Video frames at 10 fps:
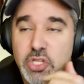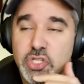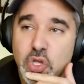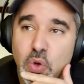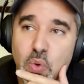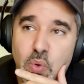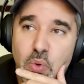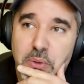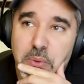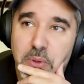So,
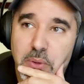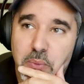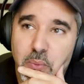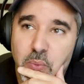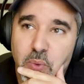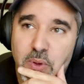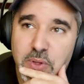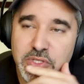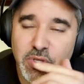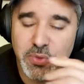
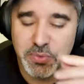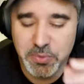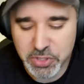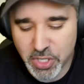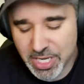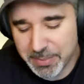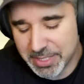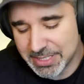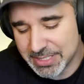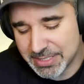w- so we're talking
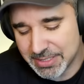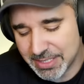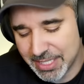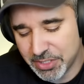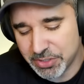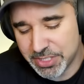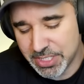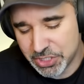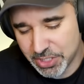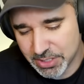about these inner
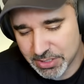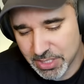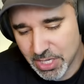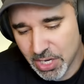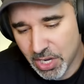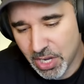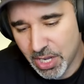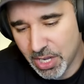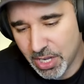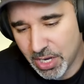teachings.
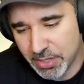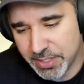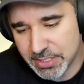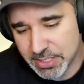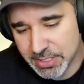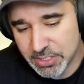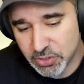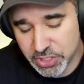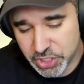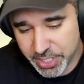Uh, are these these are
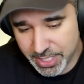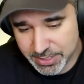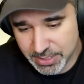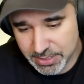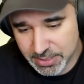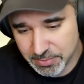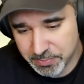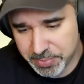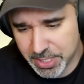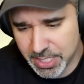in Genesis?
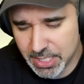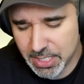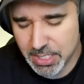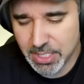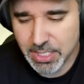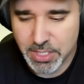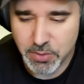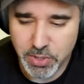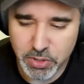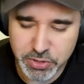But yeah
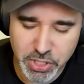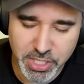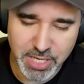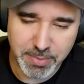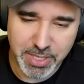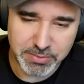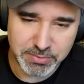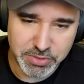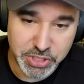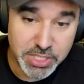we're also talking about
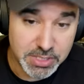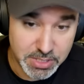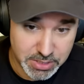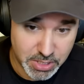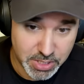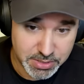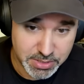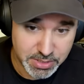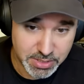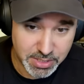Jesus is
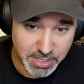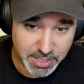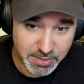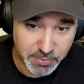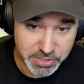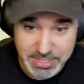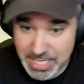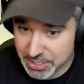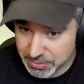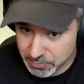lost, uh, yes. which is
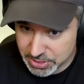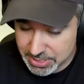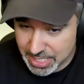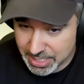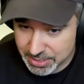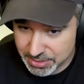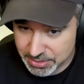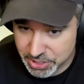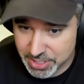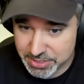not which is not
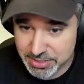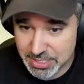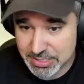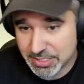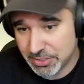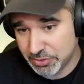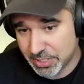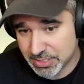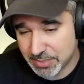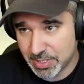Genesis. That's New
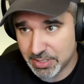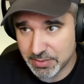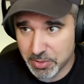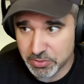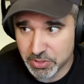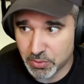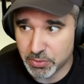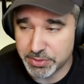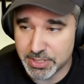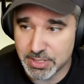Testament as opposed to yes.
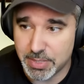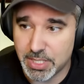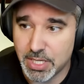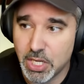Old Testament.